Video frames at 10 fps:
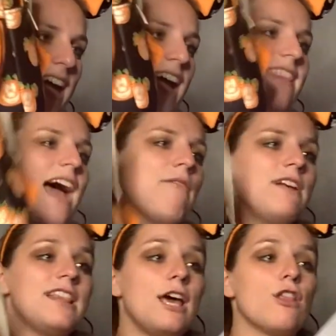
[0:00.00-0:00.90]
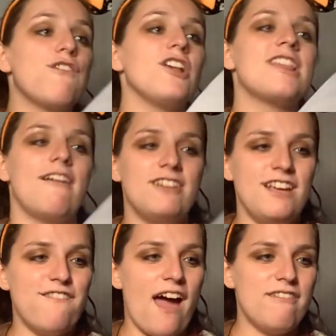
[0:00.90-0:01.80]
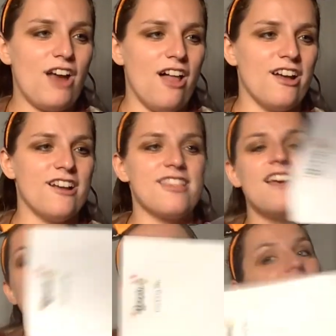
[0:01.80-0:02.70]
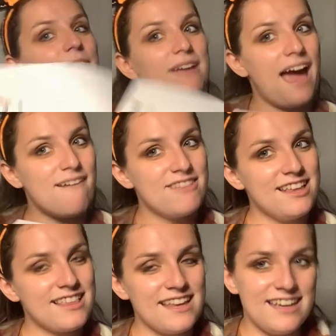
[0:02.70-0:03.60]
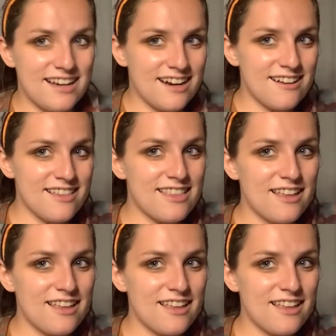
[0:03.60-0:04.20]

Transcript: and that retails for $75. And then we have these ears,